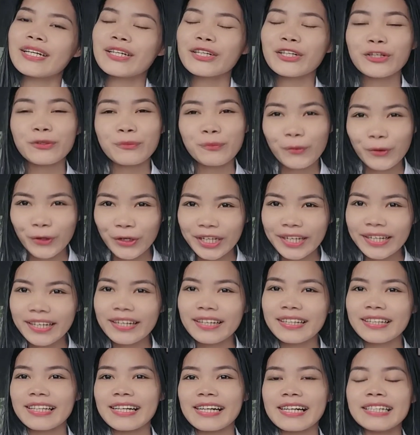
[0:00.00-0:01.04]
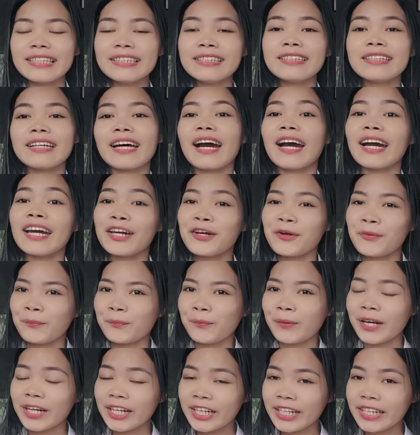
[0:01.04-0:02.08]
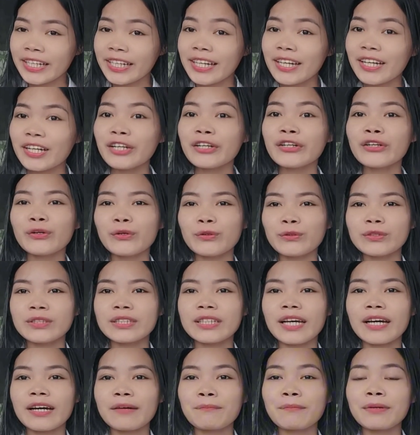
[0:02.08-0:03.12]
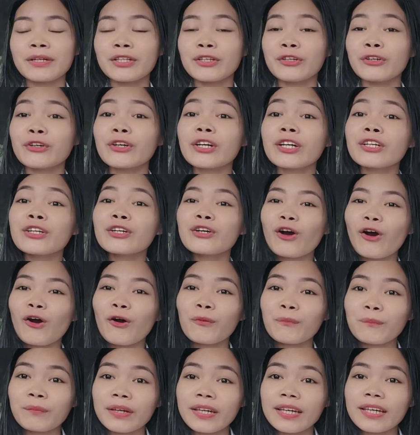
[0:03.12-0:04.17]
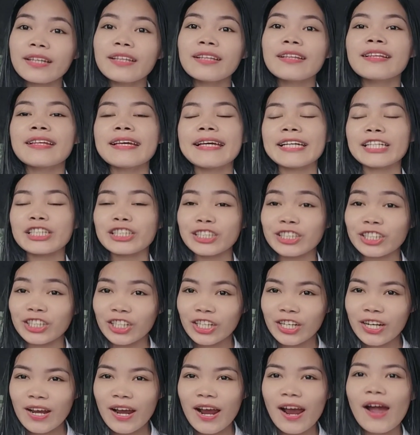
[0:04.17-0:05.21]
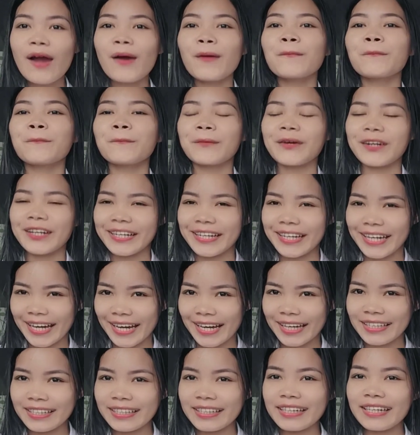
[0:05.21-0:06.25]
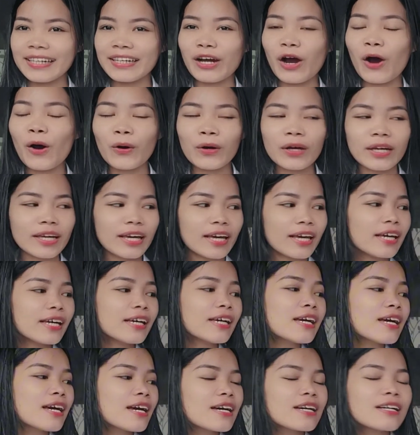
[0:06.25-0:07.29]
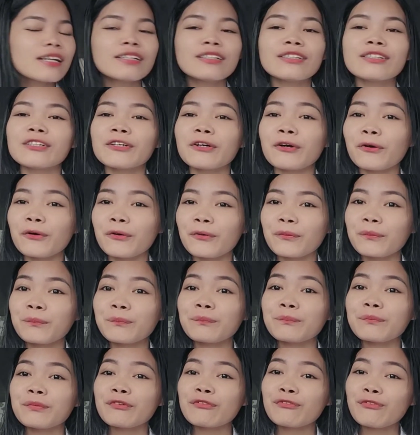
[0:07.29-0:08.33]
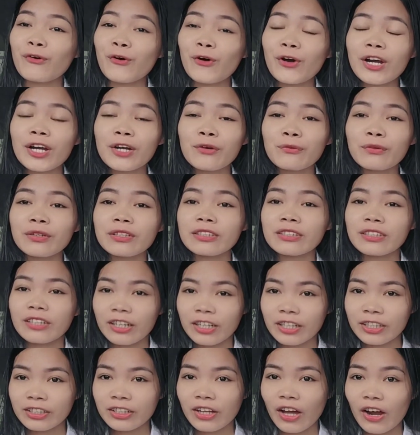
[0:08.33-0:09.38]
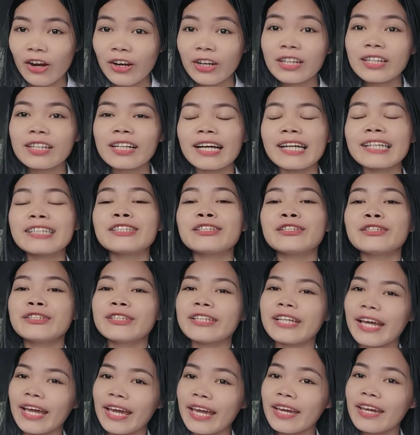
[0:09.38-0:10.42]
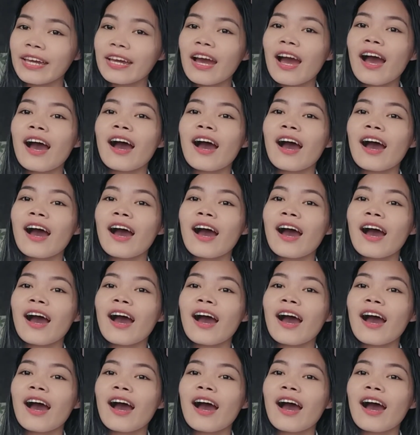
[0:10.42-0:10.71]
Good morning, class. I am Mariannie Arnoza, but you can call me Teacher Mariannie, okay? So, before we start our class today,